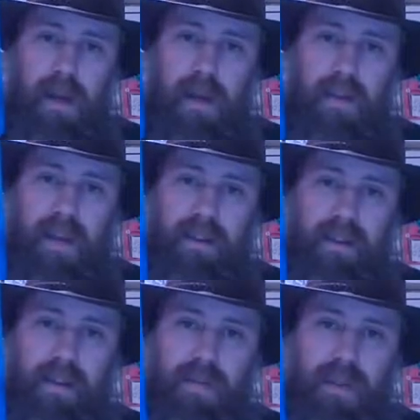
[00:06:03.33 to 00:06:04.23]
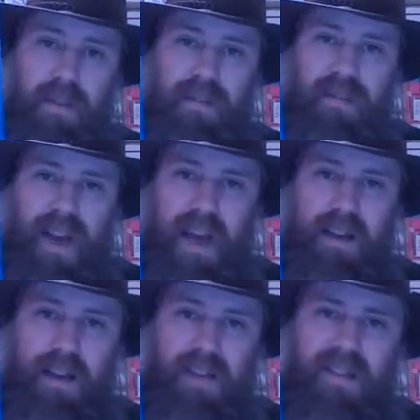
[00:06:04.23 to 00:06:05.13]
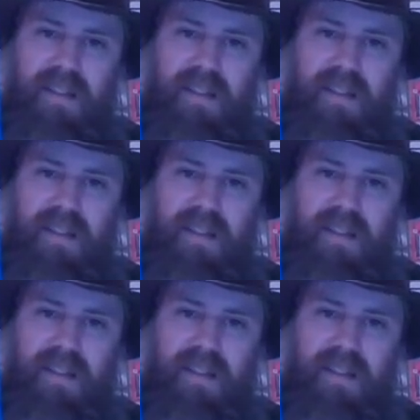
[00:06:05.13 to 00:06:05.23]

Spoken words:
They Live Inside Us.